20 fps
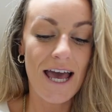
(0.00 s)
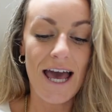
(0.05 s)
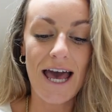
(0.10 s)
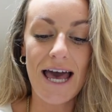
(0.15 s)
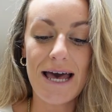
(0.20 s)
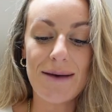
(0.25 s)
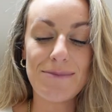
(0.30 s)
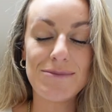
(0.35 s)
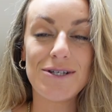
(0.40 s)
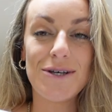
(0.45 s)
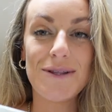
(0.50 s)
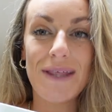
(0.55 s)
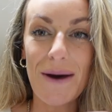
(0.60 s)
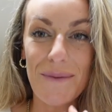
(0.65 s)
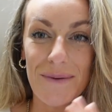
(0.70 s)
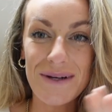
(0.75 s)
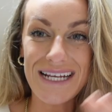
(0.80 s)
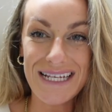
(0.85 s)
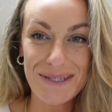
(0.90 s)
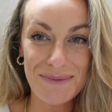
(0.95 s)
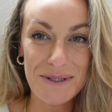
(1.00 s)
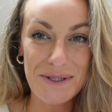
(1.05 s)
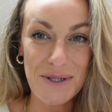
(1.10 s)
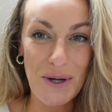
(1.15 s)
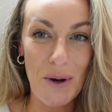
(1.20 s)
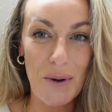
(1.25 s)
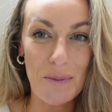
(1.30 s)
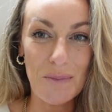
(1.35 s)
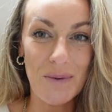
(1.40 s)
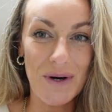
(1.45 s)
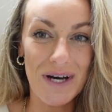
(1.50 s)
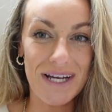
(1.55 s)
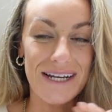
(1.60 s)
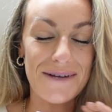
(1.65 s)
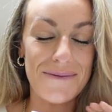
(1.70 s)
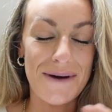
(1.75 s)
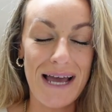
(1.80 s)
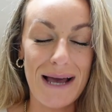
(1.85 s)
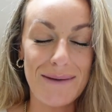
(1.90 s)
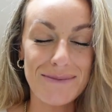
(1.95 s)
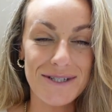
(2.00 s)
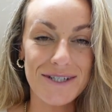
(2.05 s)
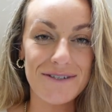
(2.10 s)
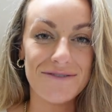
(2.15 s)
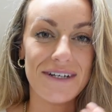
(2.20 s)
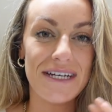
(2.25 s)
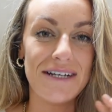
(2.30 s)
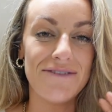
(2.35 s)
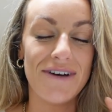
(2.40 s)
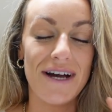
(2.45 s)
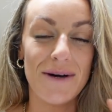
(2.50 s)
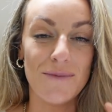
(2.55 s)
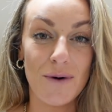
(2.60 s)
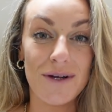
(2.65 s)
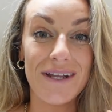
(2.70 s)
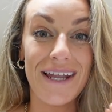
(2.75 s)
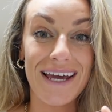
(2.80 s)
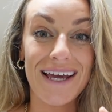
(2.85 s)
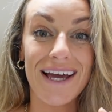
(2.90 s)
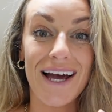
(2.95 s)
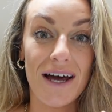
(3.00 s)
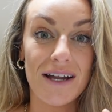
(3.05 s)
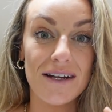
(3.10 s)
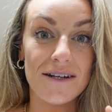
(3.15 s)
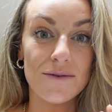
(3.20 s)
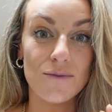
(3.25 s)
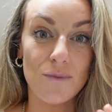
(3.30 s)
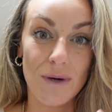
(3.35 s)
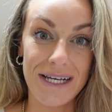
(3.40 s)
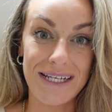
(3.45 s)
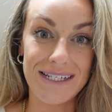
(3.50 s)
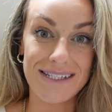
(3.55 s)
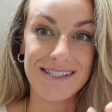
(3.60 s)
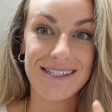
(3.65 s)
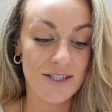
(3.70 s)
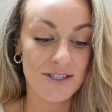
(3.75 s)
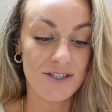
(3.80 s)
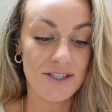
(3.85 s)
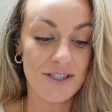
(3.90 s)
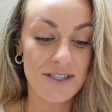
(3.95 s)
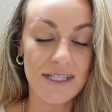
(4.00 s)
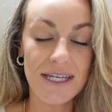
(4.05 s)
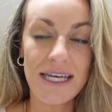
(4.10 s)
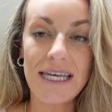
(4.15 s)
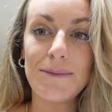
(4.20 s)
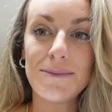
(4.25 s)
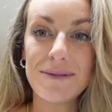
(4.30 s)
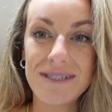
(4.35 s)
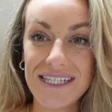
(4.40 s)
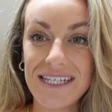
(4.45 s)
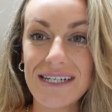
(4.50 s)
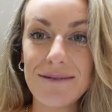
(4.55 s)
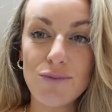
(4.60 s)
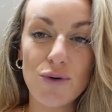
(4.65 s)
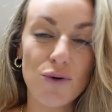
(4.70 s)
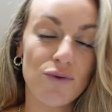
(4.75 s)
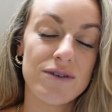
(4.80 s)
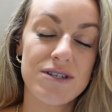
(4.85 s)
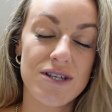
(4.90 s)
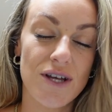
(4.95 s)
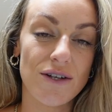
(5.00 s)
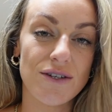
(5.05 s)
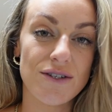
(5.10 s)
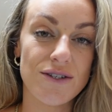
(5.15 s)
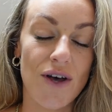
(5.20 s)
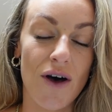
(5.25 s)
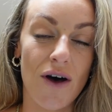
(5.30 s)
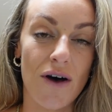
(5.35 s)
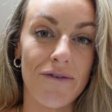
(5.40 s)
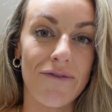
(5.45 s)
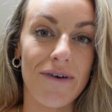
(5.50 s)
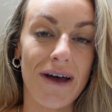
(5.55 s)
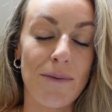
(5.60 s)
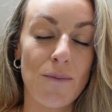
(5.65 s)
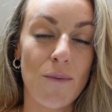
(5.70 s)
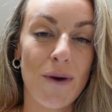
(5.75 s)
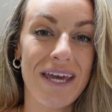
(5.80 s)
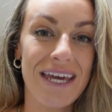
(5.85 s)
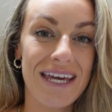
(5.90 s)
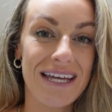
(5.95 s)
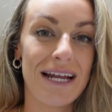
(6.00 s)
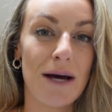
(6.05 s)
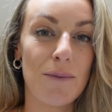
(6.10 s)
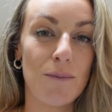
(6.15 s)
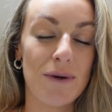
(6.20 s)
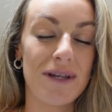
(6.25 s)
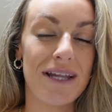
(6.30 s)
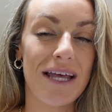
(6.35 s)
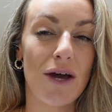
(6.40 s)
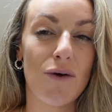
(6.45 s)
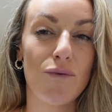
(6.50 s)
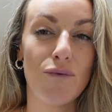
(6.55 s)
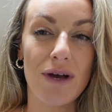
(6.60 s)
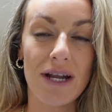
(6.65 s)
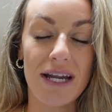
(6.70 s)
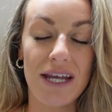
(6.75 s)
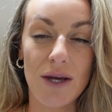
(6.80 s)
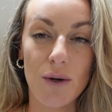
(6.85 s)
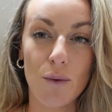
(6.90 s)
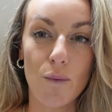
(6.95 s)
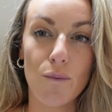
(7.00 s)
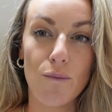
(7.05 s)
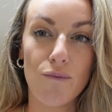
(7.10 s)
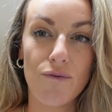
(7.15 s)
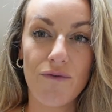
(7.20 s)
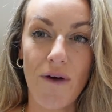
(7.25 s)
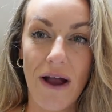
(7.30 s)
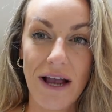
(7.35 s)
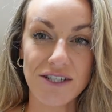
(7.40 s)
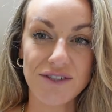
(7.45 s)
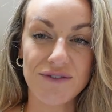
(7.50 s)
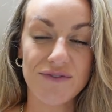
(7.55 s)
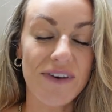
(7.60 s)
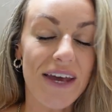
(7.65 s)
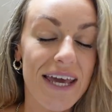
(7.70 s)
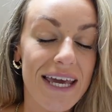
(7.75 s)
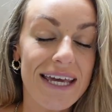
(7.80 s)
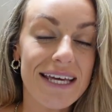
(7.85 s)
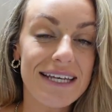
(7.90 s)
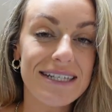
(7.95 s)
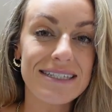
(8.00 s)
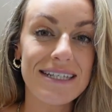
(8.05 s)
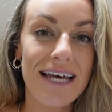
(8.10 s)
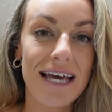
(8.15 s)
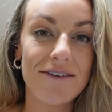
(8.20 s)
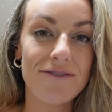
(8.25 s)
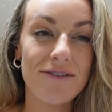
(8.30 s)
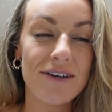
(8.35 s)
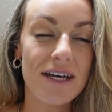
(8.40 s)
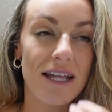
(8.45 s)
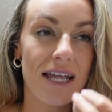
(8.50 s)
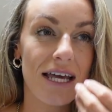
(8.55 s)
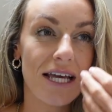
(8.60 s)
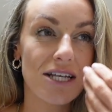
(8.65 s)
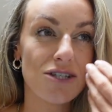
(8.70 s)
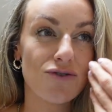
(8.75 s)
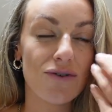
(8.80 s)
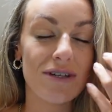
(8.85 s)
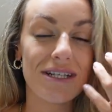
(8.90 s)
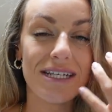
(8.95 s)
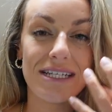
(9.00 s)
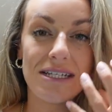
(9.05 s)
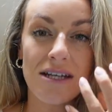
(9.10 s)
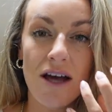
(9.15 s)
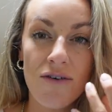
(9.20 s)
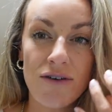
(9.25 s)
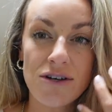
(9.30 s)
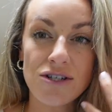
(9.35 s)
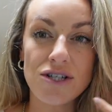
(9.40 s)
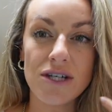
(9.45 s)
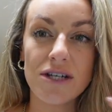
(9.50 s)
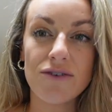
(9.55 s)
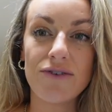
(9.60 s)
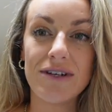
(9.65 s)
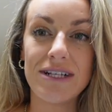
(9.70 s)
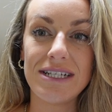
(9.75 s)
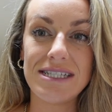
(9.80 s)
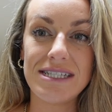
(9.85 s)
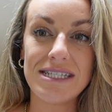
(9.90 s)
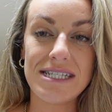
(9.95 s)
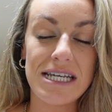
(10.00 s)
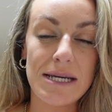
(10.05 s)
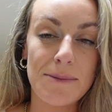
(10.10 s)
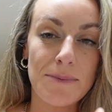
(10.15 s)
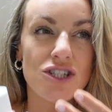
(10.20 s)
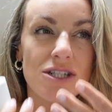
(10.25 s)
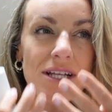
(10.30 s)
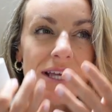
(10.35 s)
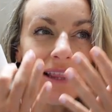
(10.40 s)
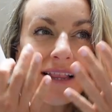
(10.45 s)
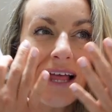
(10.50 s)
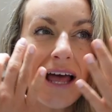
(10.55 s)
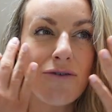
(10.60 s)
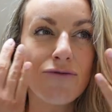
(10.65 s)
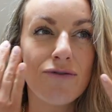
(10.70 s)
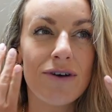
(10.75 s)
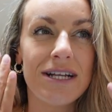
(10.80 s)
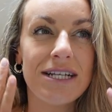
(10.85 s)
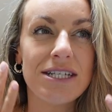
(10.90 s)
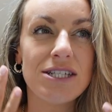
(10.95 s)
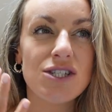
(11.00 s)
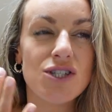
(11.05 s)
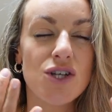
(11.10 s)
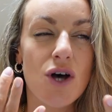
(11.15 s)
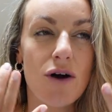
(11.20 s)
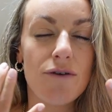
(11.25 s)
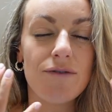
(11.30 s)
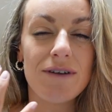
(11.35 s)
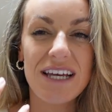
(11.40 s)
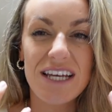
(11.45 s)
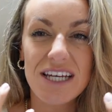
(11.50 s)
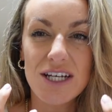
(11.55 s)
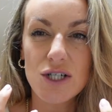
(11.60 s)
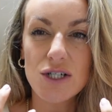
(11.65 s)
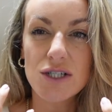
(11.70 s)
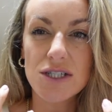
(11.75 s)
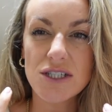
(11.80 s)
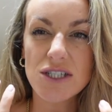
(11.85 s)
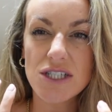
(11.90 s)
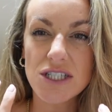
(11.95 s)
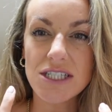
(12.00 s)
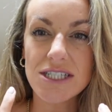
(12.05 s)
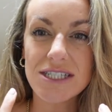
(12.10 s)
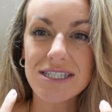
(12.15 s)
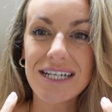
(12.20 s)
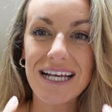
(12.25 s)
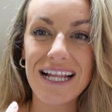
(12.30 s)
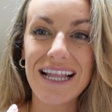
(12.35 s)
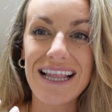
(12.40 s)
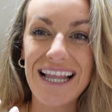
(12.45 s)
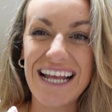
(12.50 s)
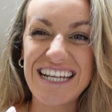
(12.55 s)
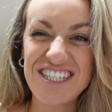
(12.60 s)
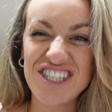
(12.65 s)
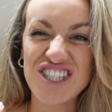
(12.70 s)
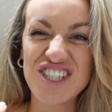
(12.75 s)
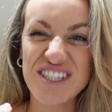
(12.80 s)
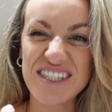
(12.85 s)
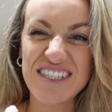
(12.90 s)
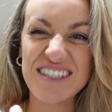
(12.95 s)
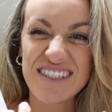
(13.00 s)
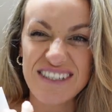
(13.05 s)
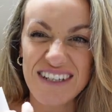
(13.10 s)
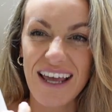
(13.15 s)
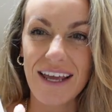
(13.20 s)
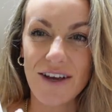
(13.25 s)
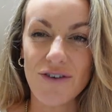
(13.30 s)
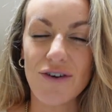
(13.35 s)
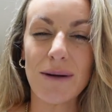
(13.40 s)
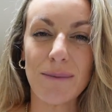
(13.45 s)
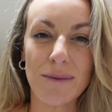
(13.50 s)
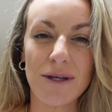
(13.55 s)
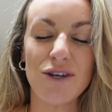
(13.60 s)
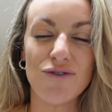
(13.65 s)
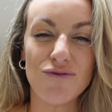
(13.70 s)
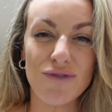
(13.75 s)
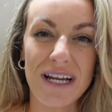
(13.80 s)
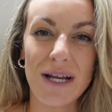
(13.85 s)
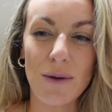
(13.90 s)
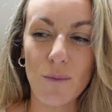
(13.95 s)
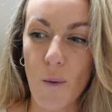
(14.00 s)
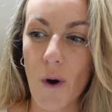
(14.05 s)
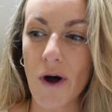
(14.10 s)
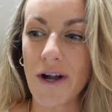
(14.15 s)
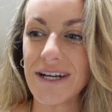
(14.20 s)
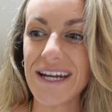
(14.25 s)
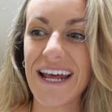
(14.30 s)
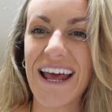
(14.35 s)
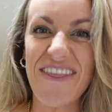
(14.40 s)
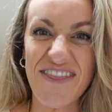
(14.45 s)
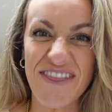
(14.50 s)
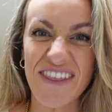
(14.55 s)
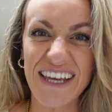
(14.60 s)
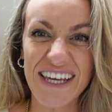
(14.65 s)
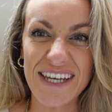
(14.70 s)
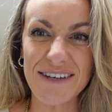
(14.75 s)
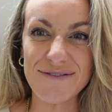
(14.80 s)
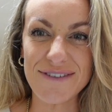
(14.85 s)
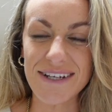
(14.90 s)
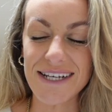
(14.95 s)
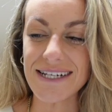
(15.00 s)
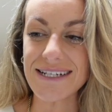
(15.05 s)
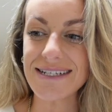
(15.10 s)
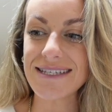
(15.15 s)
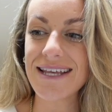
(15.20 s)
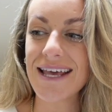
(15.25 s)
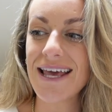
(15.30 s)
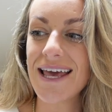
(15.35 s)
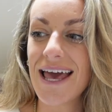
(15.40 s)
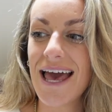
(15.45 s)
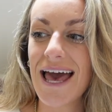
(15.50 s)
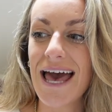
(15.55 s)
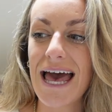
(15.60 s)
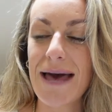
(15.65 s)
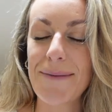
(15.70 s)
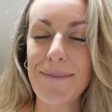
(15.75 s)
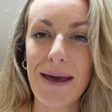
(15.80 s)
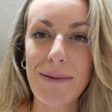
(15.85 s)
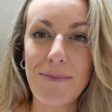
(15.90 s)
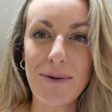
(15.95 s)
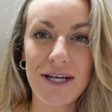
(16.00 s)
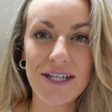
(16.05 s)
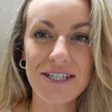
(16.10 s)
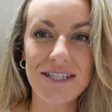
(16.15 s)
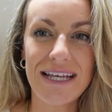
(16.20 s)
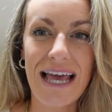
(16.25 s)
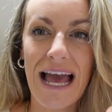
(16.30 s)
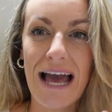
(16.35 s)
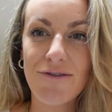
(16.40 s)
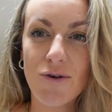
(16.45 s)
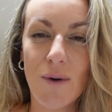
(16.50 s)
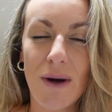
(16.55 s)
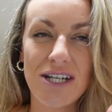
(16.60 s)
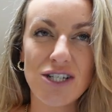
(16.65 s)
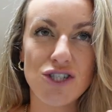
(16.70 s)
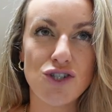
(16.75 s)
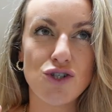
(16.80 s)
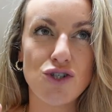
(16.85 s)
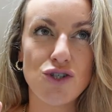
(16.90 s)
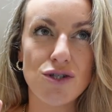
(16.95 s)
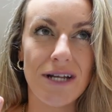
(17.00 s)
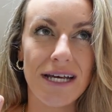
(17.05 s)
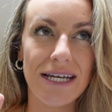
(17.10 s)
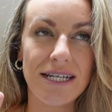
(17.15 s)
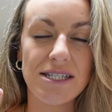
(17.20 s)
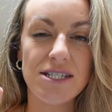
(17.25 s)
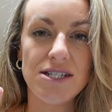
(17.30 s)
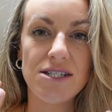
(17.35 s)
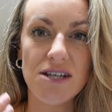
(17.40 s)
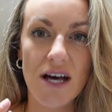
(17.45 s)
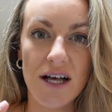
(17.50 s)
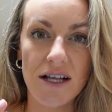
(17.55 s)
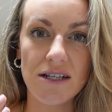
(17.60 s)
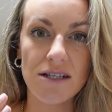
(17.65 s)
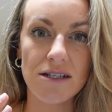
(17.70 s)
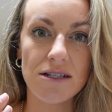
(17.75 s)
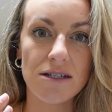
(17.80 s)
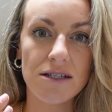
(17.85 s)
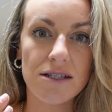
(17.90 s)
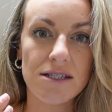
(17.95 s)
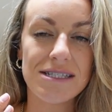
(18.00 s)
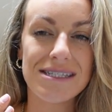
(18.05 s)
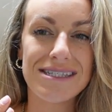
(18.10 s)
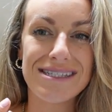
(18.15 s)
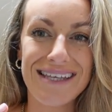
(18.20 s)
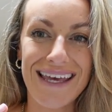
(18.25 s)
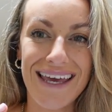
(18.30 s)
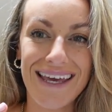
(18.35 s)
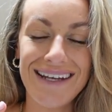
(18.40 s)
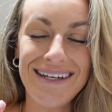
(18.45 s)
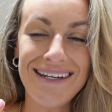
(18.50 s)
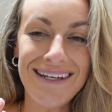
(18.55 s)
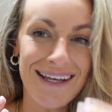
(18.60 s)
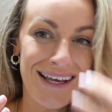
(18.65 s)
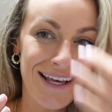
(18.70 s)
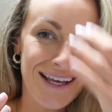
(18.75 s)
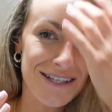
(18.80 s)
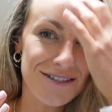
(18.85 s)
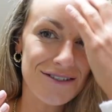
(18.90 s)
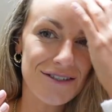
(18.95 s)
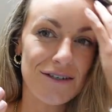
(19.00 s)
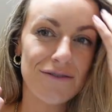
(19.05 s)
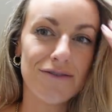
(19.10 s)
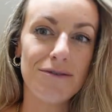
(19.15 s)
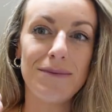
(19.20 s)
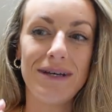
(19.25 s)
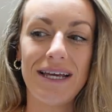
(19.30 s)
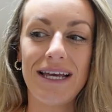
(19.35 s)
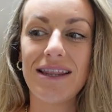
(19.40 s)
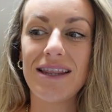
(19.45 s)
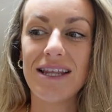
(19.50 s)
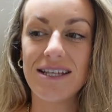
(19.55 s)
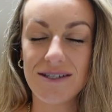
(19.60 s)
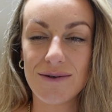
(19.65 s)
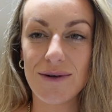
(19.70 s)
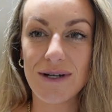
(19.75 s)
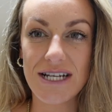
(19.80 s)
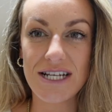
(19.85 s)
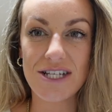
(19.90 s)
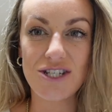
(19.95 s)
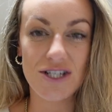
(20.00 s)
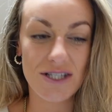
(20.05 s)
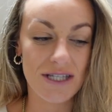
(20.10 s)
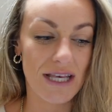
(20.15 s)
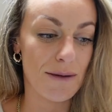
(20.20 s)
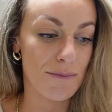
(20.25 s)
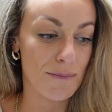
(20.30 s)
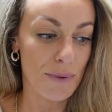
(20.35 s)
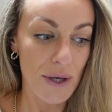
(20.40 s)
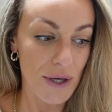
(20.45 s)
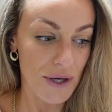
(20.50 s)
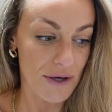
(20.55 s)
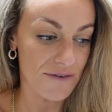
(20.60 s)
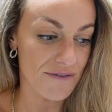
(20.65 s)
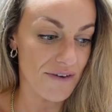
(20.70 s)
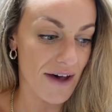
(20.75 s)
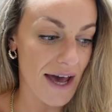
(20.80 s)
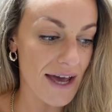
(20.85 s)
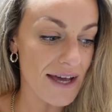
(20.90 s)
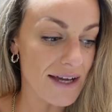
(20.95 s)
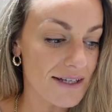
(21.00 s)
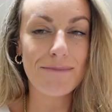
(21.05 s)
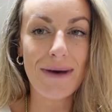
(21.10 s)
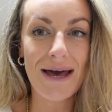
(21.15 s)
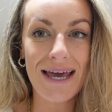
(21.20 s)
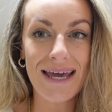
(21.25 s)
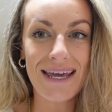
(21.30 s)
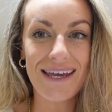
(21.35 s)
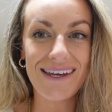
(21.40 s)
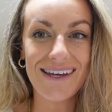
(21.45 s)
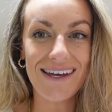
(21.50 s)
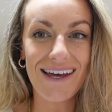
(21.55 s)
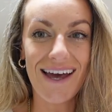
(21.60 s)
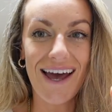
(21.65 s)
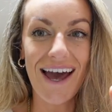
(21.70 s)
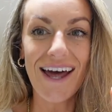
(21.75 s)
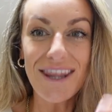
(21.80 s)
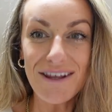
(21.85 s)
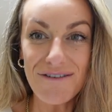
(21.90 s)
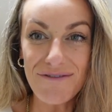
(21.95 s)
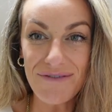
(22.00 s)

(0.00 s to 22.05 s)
Um, so that one is my top one, my absolute favourite and one that I can't wait just to keep seeing more results of. I'm waking up with like a really fresh face. I feel like it's really nourishing, really deep. Do you like that really soft, like good clenching night cream that you really want in the evenings? Um, I personally have quite like dull skin. So for me, this one is just like perfect. My other